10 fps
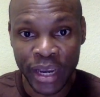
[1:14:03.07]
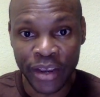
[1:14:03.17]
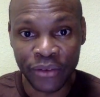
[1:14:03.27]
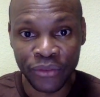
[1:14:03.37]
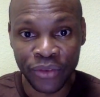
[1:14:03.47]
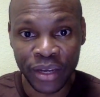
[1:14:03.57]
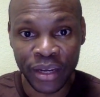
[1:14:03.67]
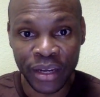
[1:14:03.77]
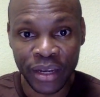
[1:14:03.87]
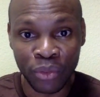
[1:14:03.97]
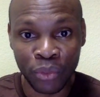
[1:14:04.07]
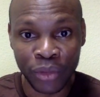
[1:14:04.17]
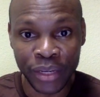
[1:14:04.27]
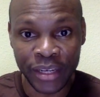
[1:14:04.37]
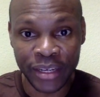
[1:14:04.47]
every
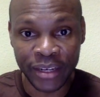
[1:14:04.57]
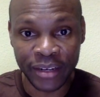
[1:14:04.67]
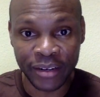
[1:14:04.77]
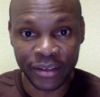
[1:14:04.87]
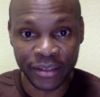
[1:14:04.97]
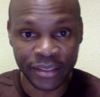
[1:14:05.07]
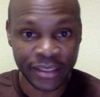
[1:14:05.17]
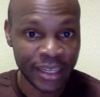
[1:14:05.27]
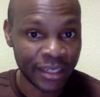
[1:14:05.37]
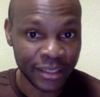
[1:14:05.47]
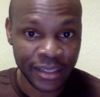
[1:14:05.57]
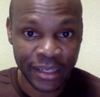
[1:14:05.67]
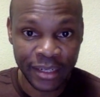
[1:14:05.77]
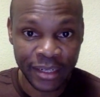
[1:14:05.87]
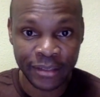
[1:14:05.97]
week on a
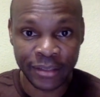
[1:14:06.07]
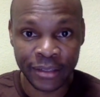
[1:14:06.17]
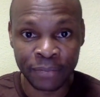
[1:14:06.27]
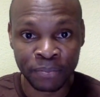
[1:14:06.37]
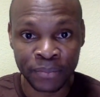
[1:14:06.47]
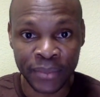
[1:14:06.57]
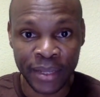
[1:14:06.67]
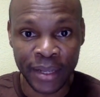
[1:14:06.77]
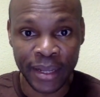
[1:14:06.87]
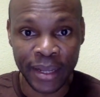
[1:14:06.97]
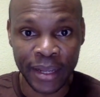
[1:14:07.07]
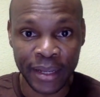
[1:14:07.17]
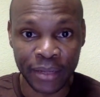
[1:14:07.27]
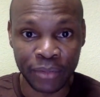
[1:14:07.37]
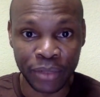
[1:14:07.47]
Saturdays,
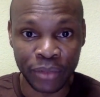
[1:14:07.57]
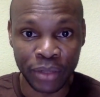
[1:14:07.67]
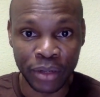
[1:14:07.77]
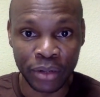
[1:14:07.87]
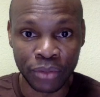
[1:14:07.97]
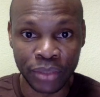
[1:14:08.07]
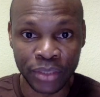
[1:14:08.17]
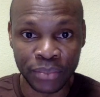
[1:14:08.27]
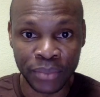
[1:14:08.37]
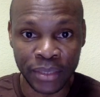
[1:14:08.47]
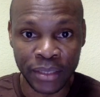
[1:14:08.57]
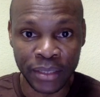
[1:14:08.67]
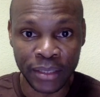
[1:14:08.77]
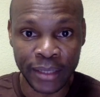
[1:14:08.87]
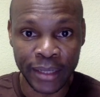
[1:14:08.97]
and we will always be
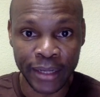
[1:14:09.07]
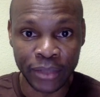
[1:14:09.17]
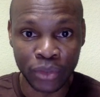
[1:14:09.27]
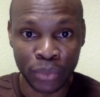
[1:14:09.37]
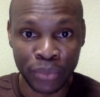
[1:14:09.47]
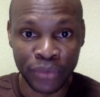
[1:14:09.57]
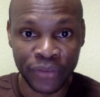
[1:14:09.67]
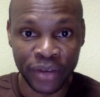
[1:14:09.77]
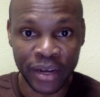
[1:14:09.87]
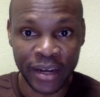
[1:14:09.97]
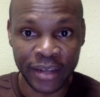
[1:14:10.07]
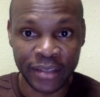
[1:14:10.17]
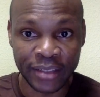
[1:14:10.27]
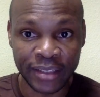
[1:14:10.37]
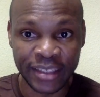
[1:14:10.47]
here to provide
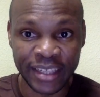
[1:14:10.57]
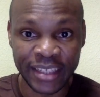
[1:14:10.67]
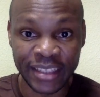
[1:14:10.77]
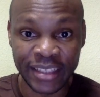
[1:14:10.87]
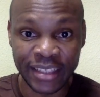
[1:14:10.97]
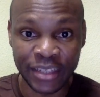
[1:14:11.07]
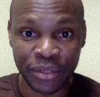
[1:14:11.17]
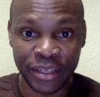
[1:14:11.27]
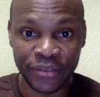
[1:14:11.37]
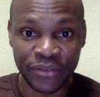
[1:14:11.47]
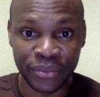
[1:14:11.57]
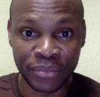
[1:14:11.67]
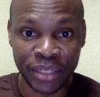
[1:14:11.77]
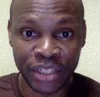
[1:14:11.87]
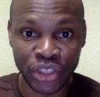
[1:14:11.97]
the necessary
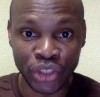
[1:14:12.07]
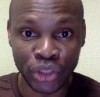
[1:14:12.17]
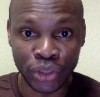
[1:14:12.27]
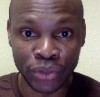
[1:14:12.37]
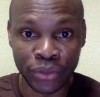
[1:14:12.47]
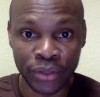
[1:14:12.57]
information